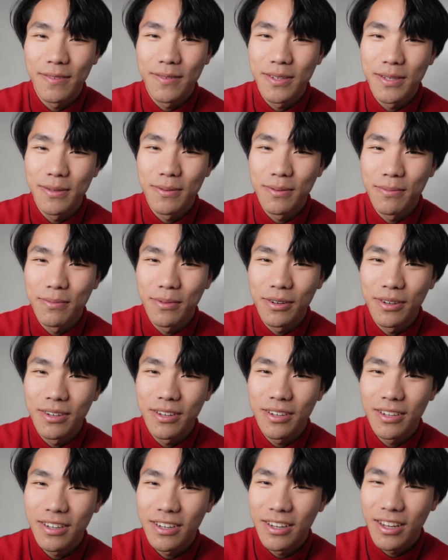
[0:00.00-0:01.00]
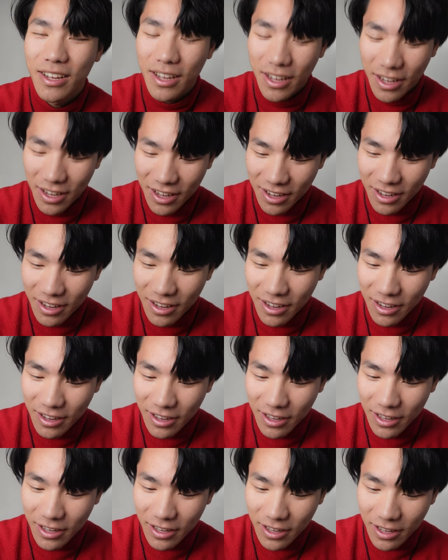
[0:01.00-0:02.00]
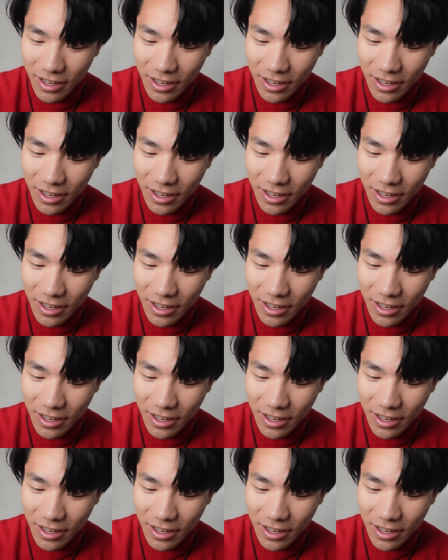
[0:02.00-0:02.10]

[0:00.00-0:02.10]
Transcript: I've just been bored.